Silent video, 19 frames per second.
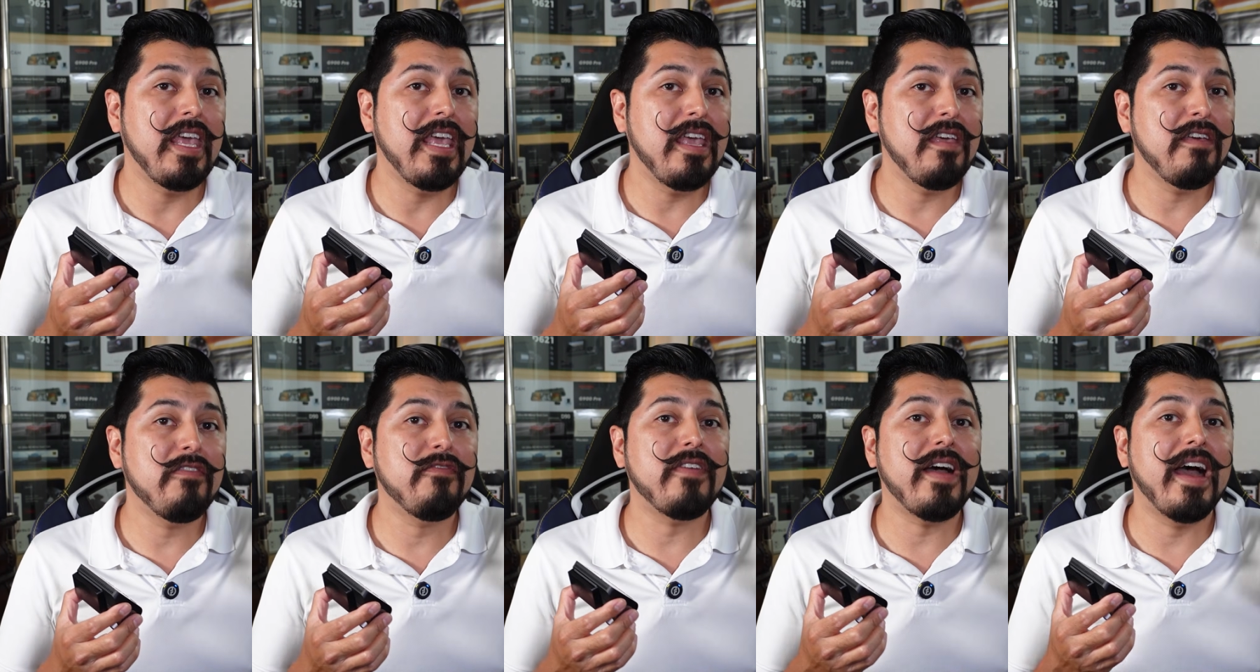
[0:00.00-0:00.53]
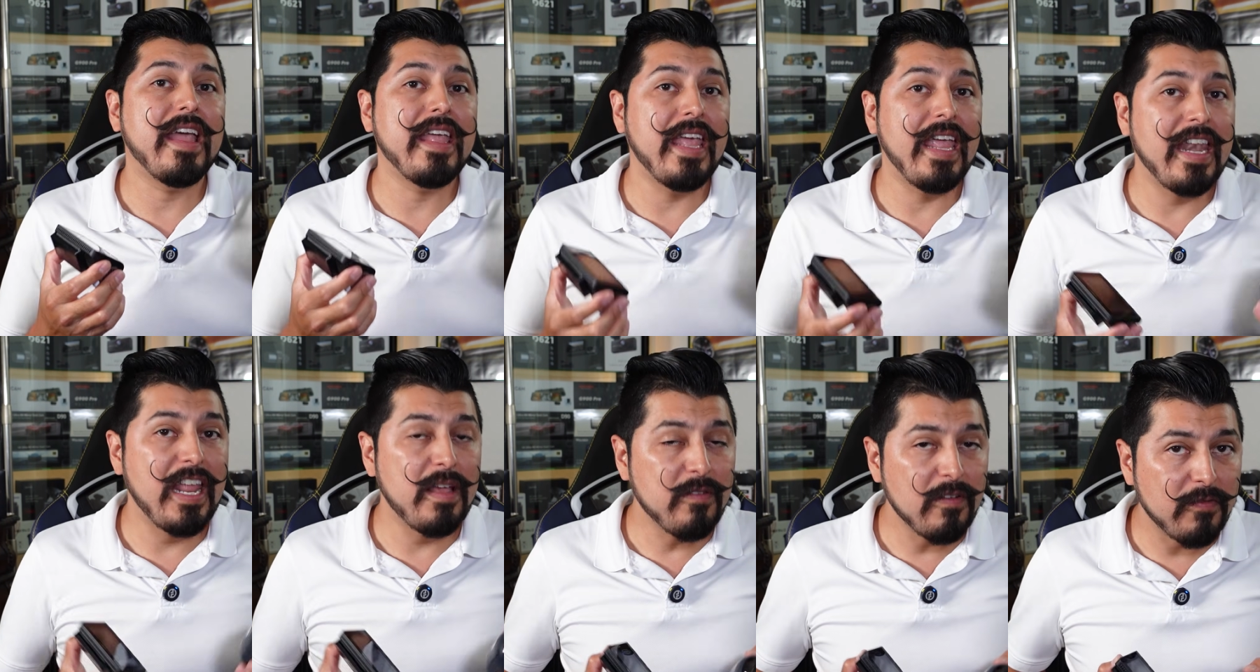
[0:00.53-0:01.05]
If I
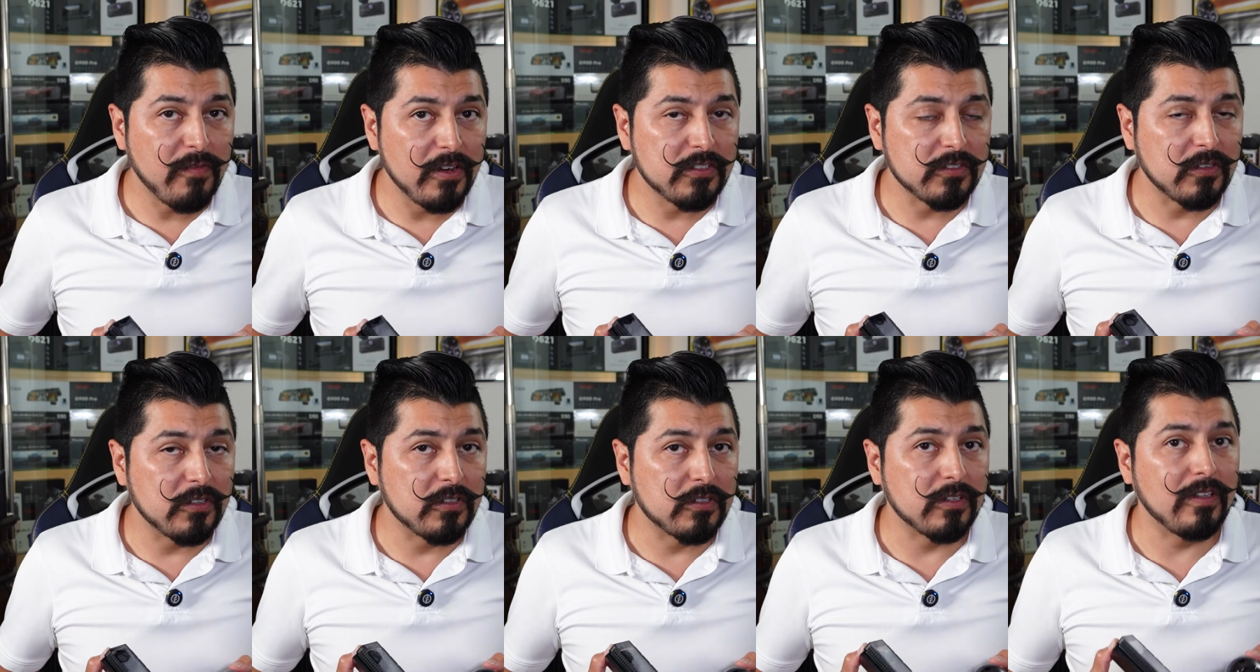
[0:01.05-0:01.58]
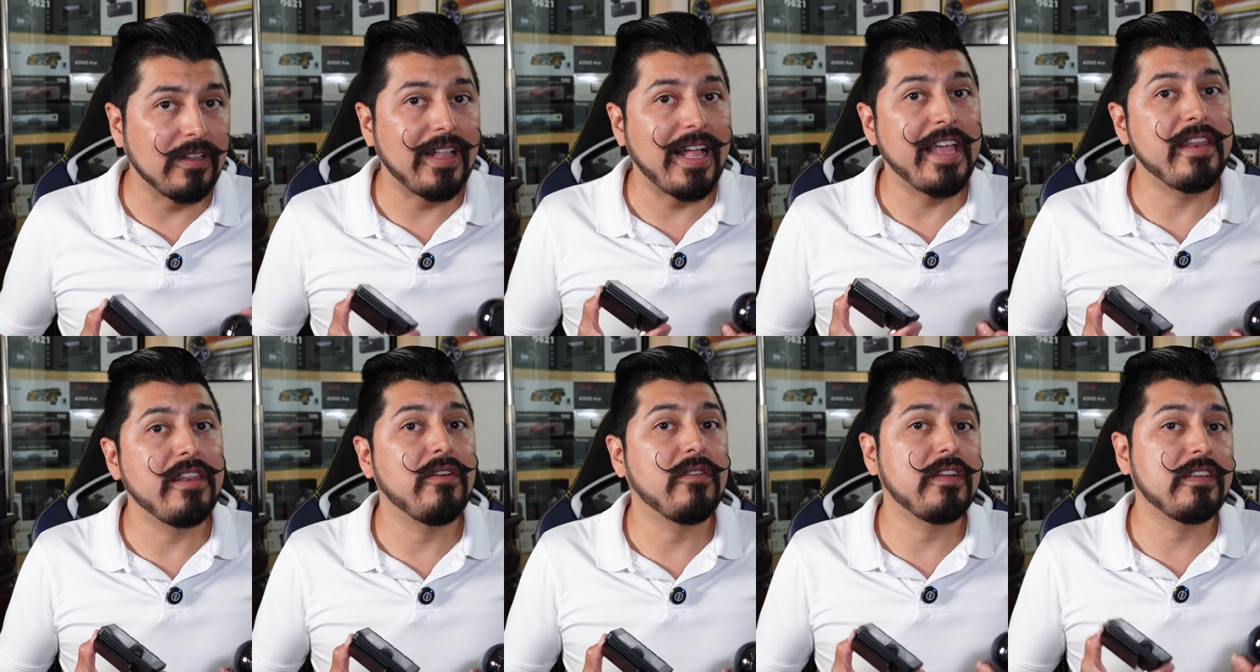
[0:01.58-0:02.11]
enable voice control,
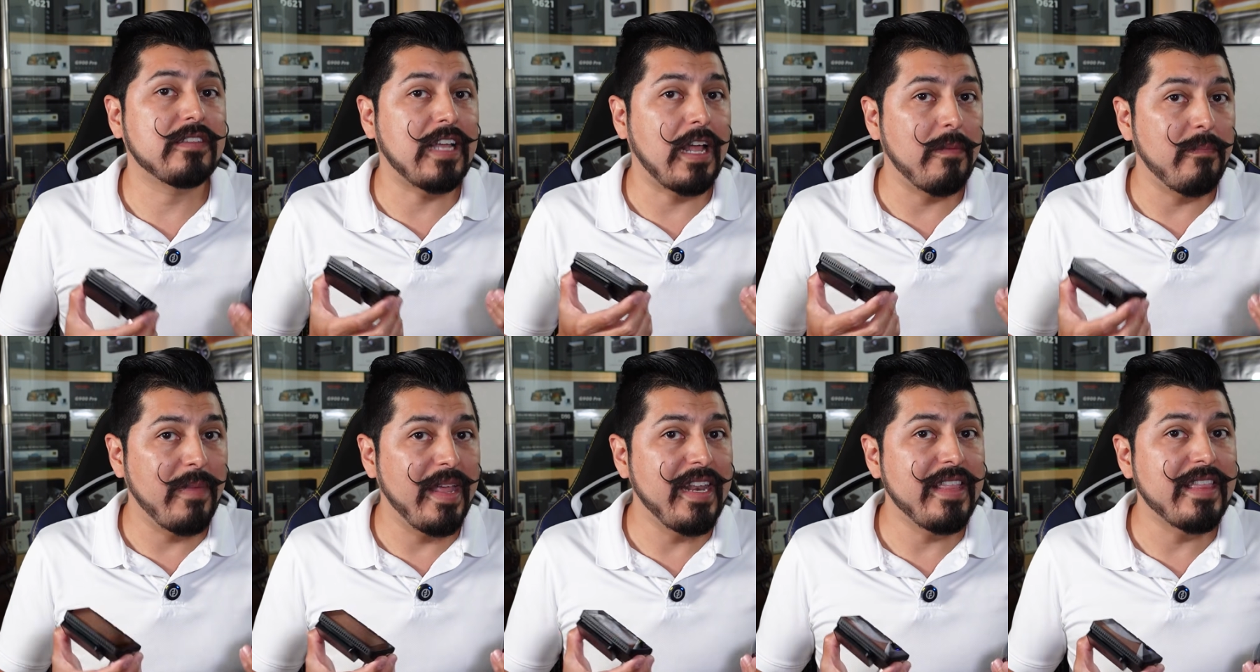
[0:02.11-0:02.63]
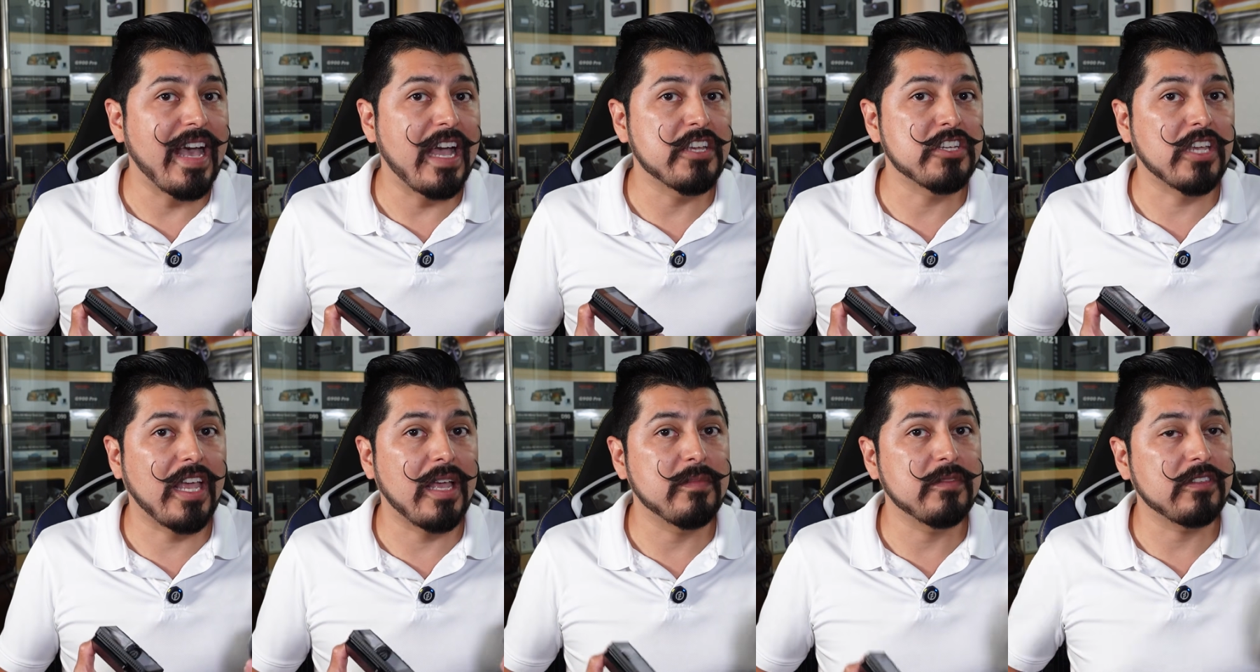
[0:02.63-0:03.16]
I notice that many
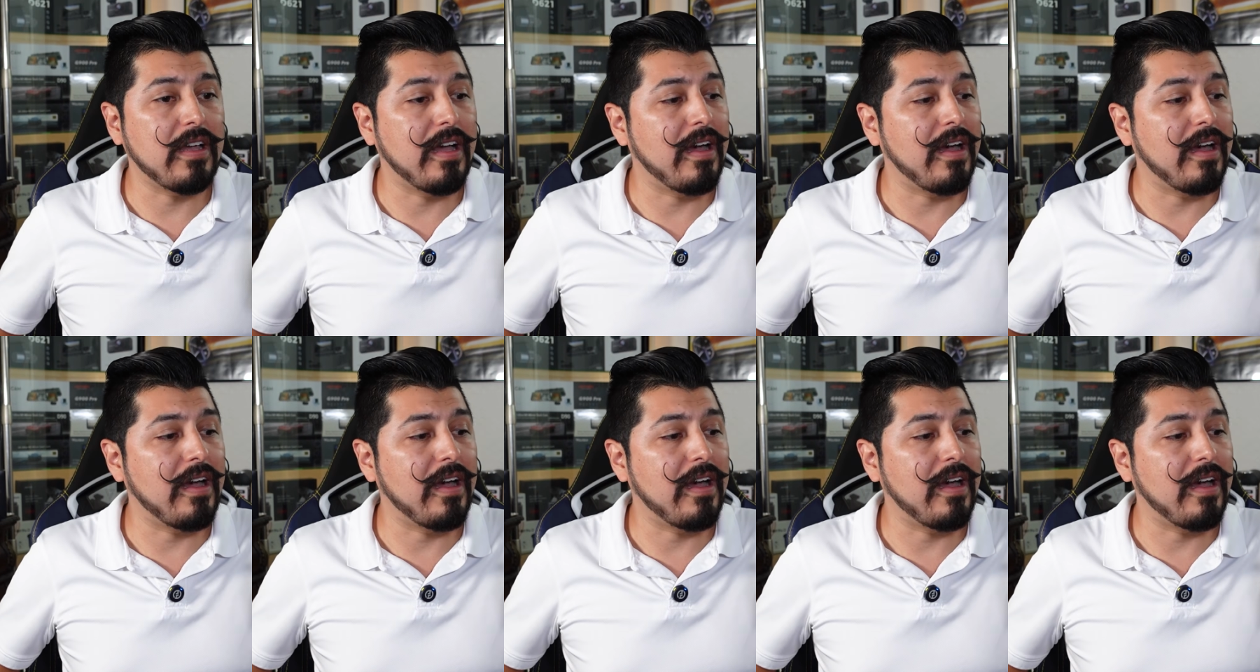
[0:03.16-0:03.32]
dashcams